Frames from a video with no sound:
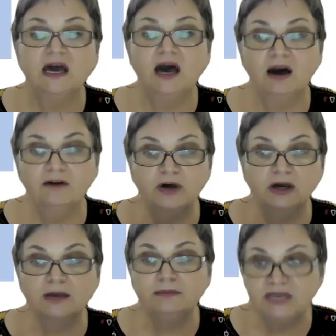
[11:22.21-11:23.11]
of
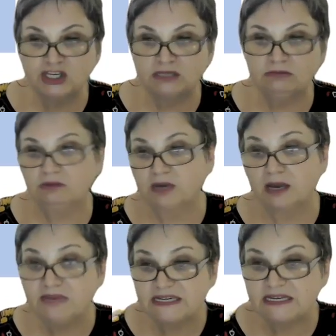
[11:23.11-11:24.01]
a
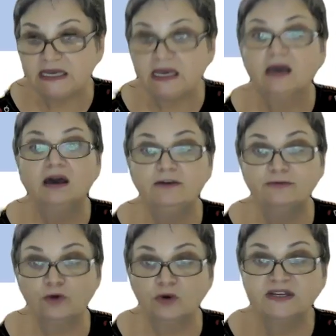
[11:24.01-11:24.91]
committee, in
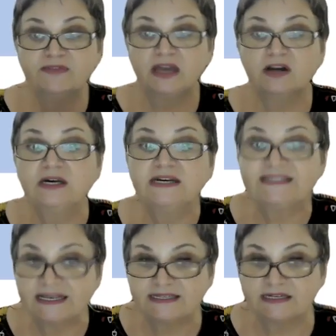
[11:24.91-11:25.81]
front of their
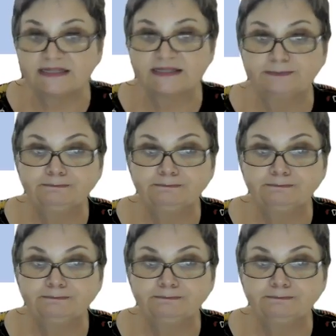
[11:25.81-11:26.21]
assessors.